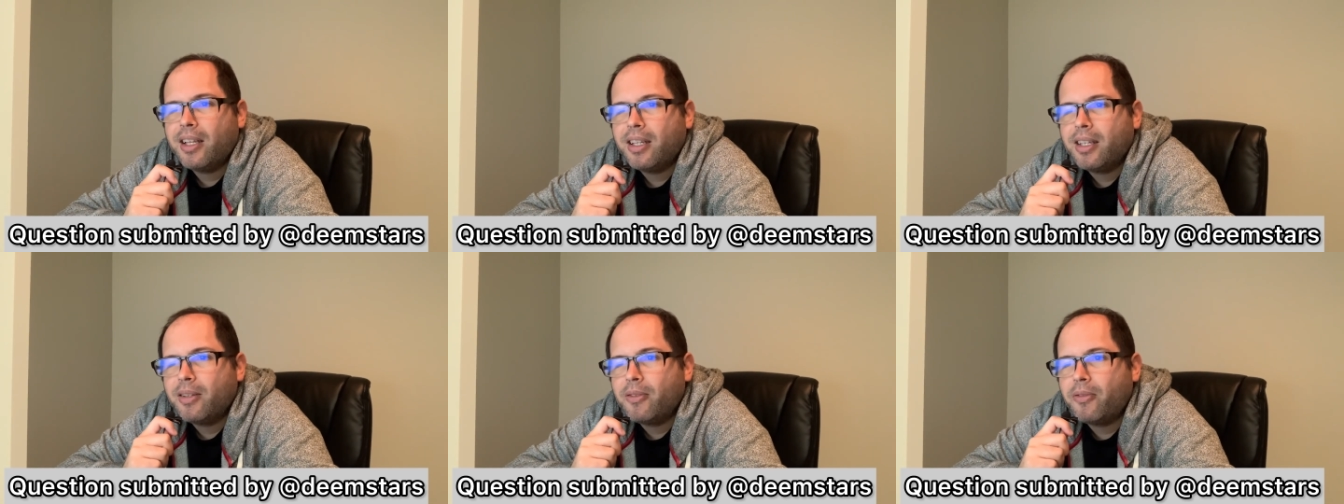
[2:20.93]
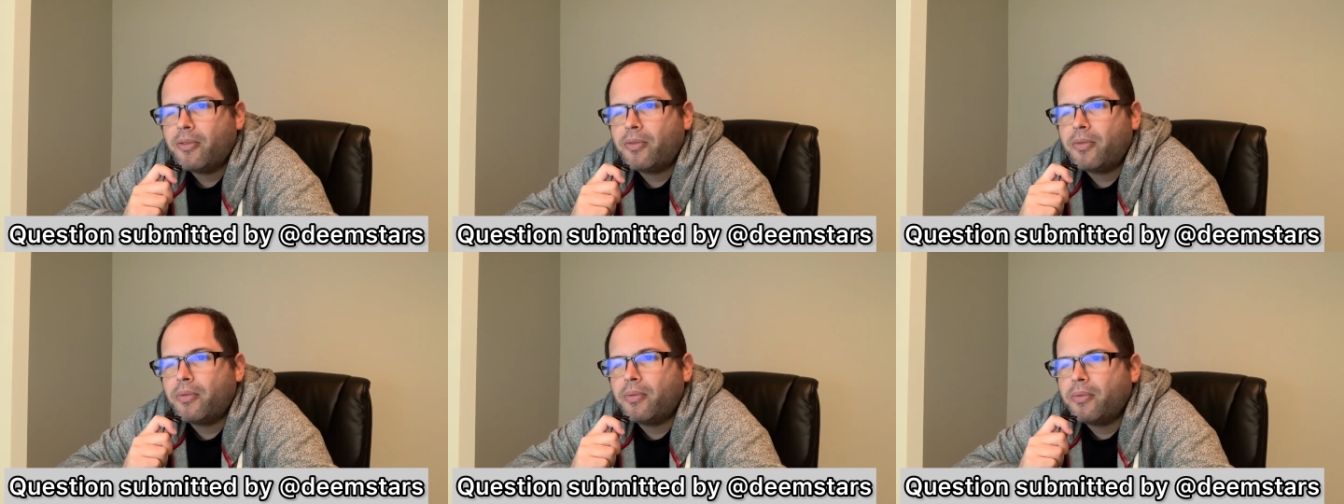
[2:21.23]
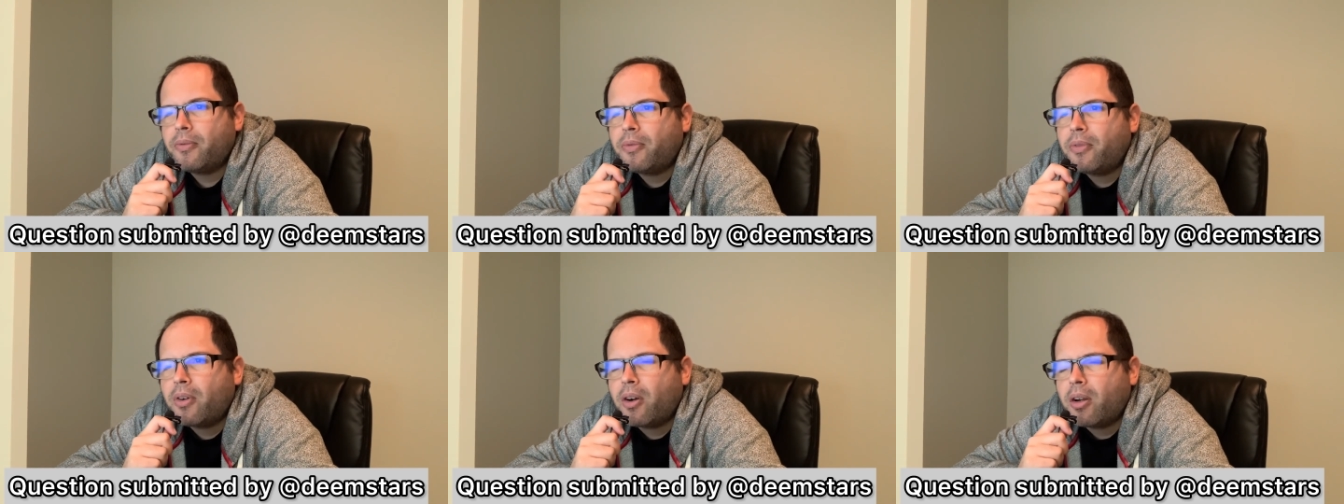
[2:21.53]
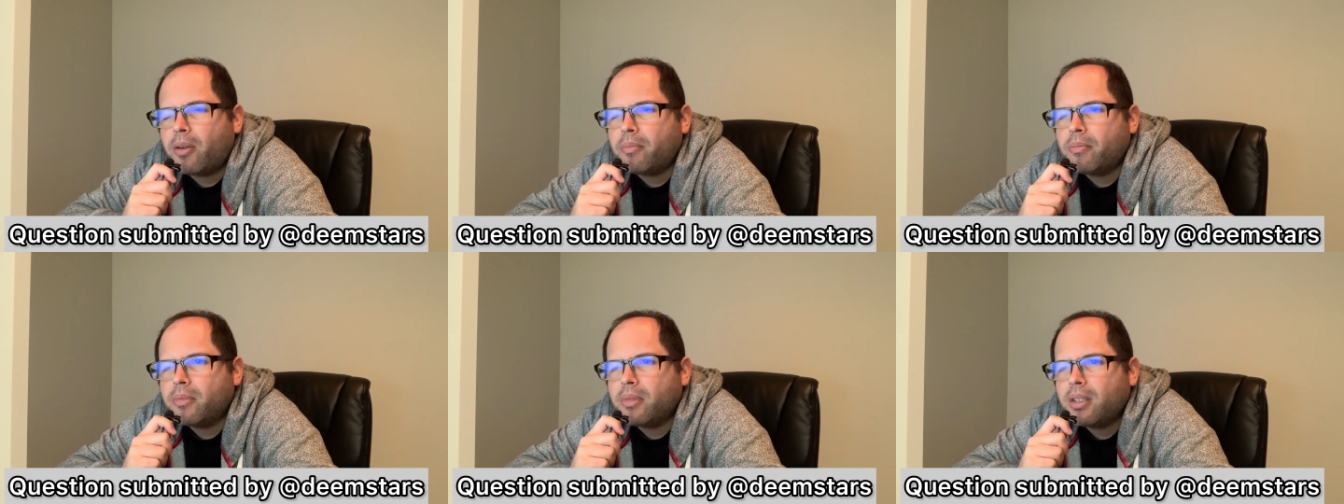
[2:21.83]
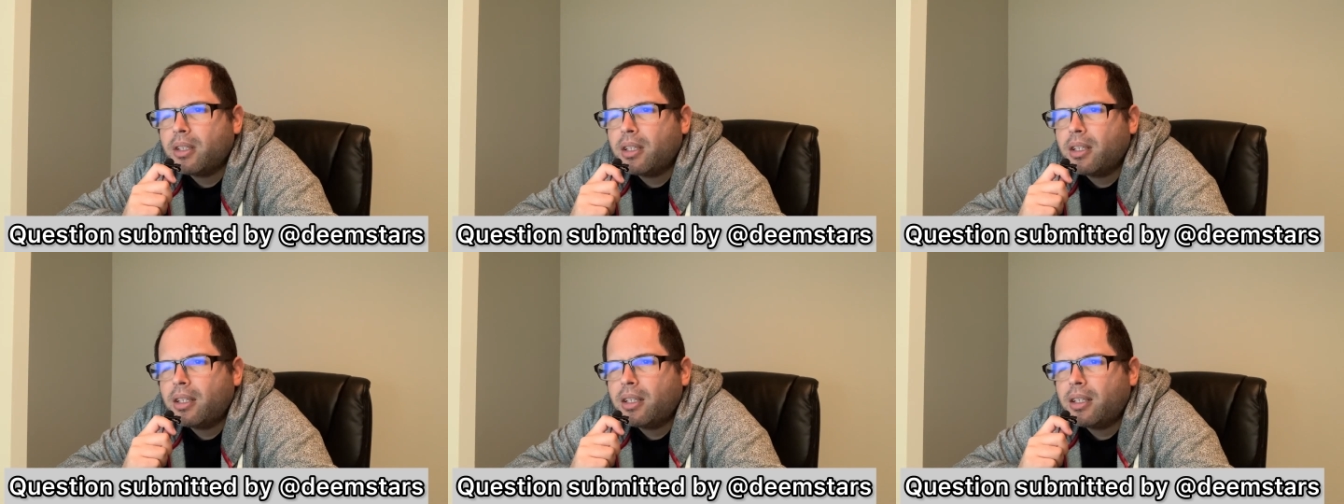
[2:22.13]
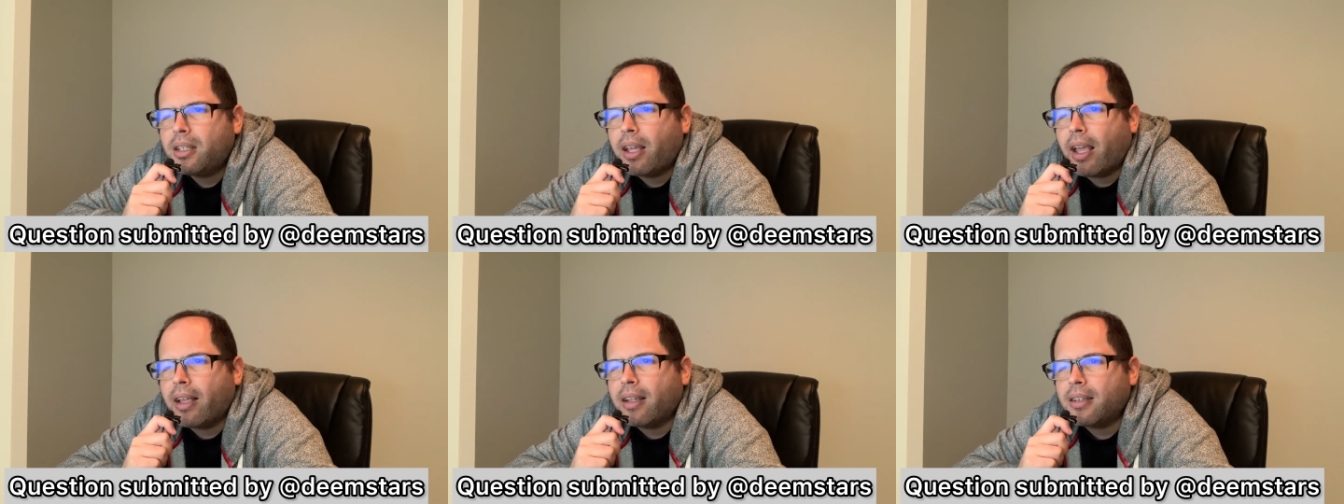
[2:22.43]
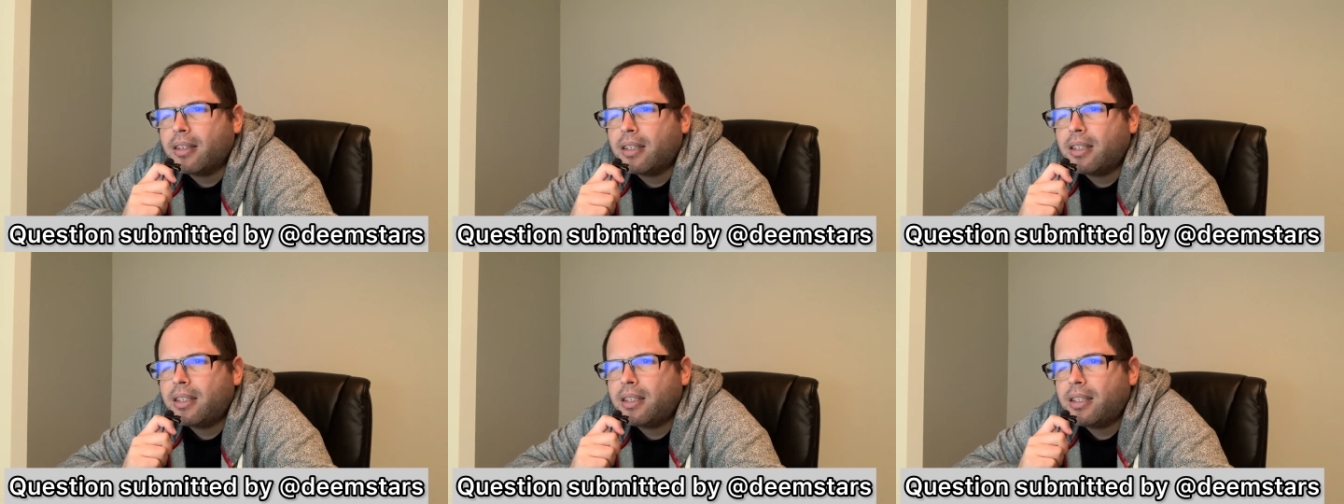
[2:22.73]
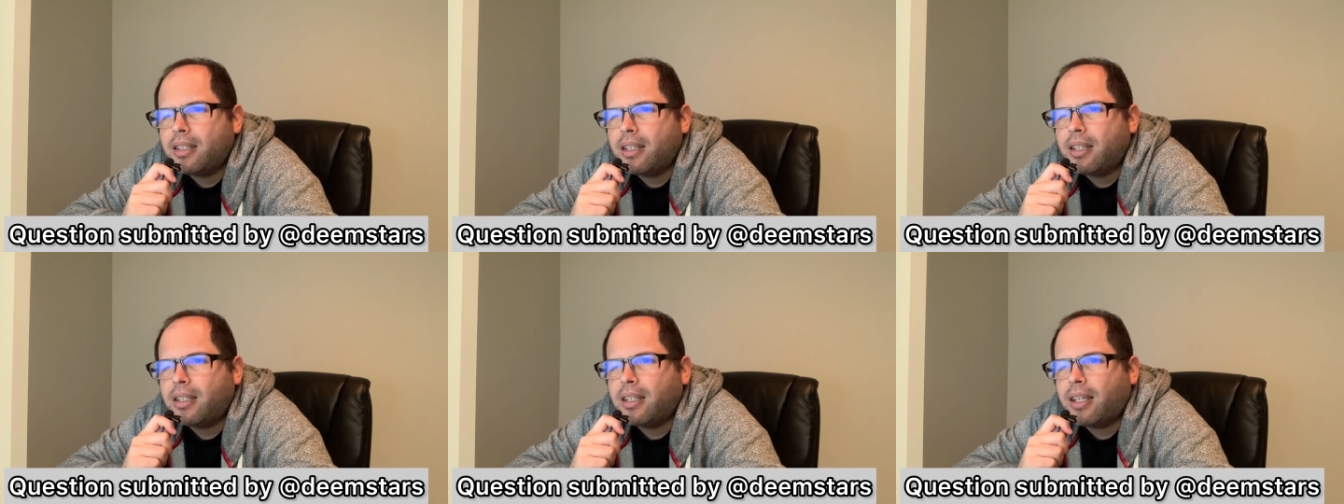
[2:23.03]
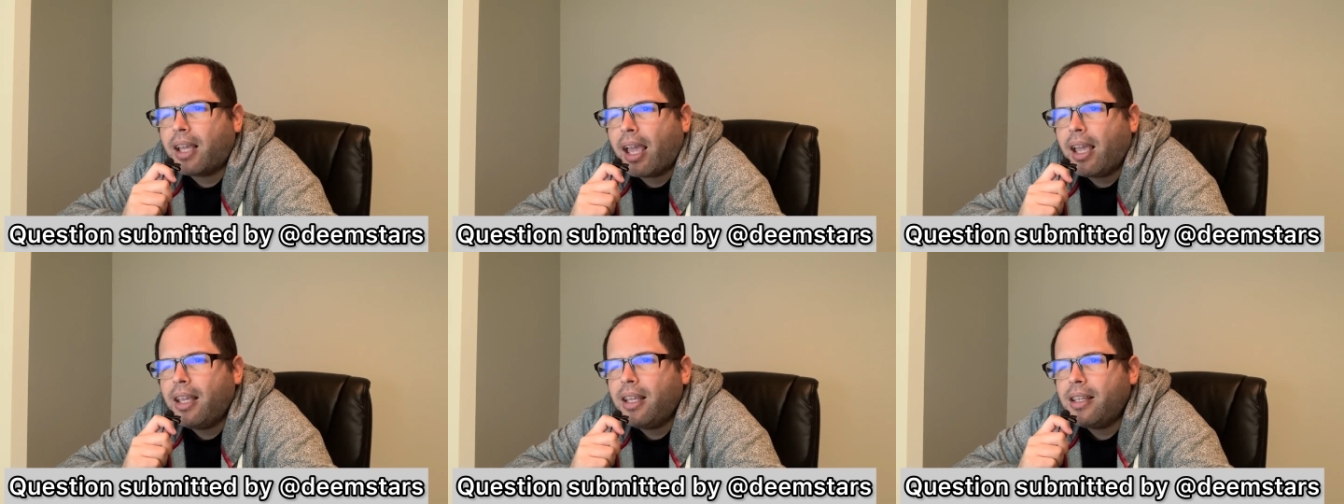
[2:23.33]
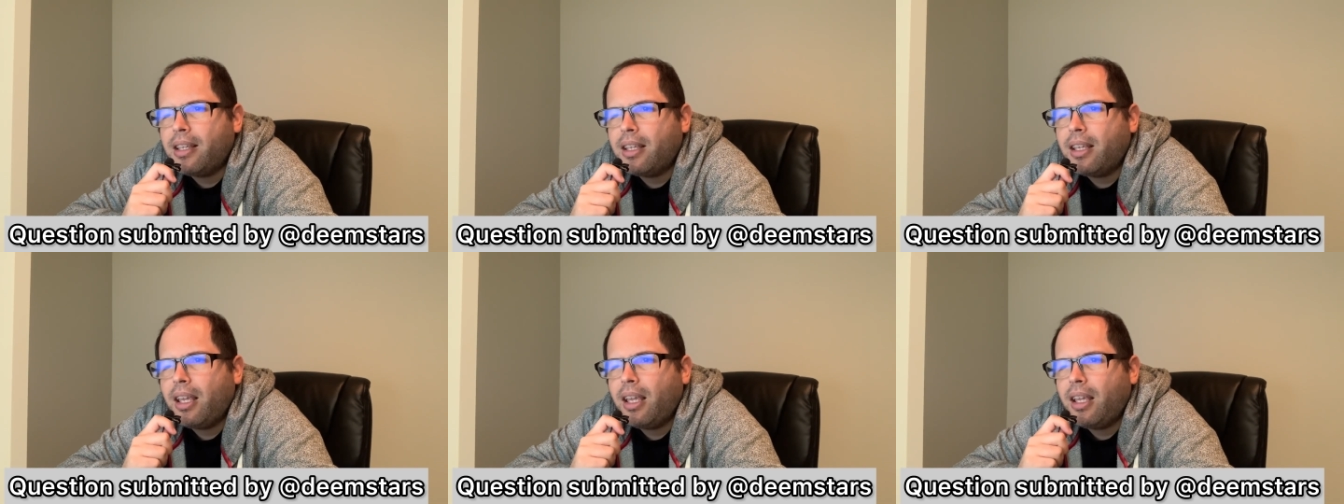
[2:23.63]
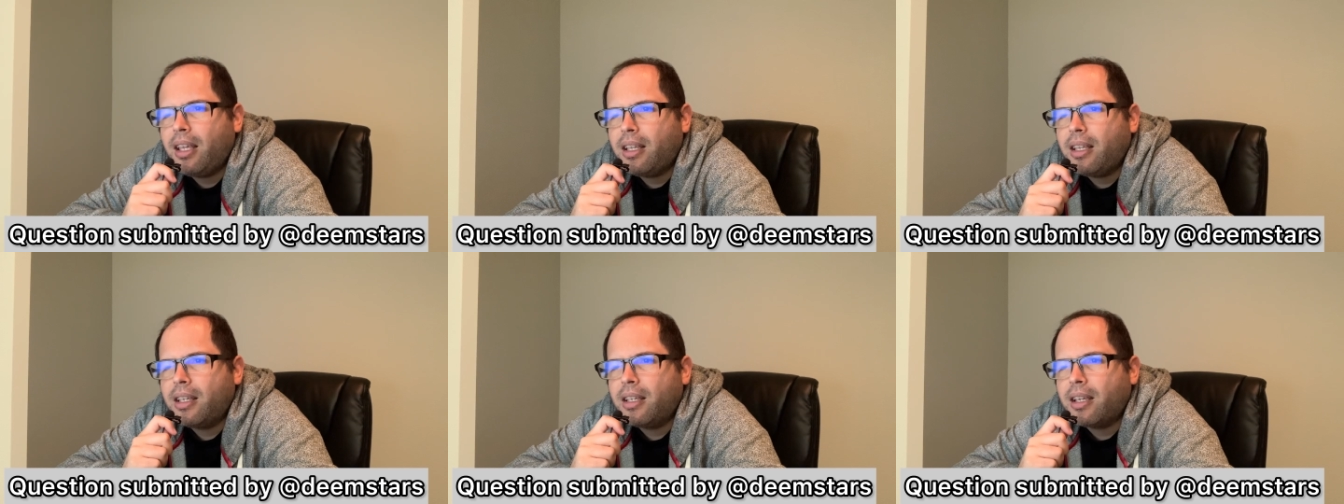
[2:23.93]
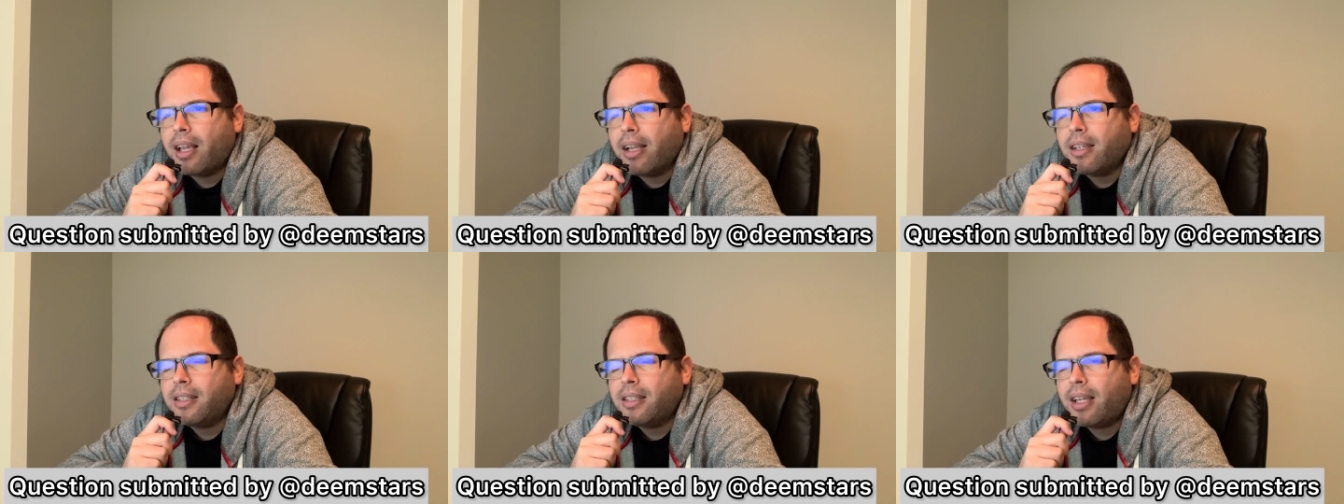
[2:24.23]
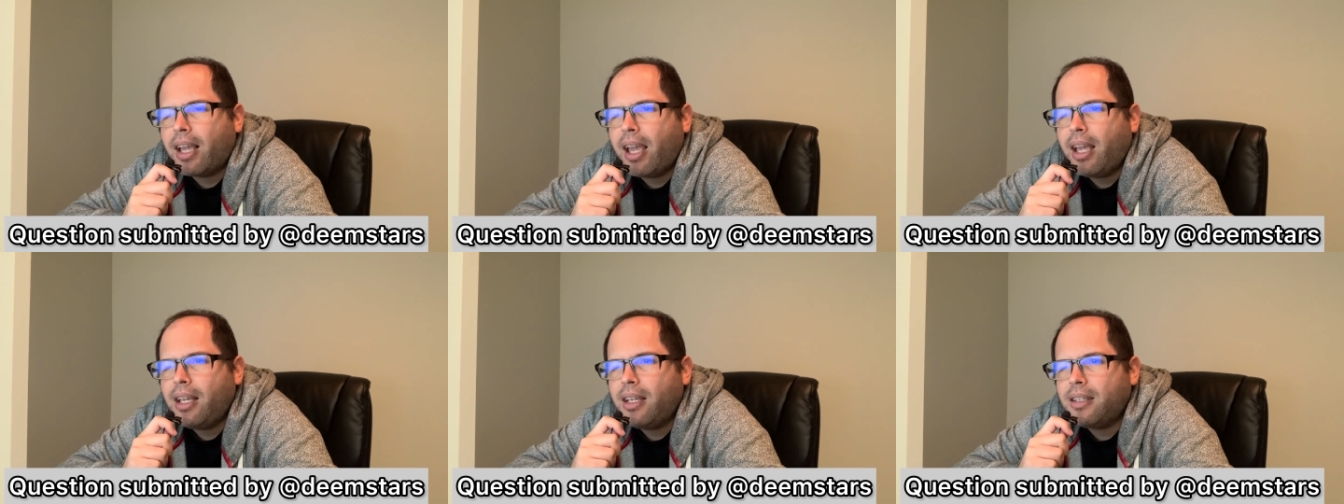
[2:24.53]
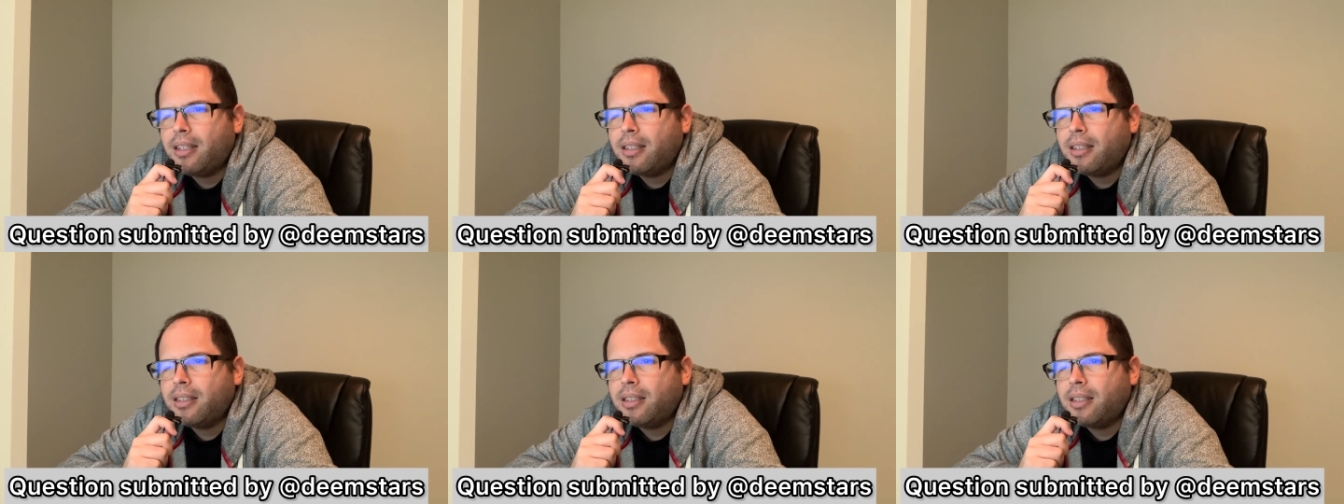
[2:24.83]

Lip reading: from Kankakee,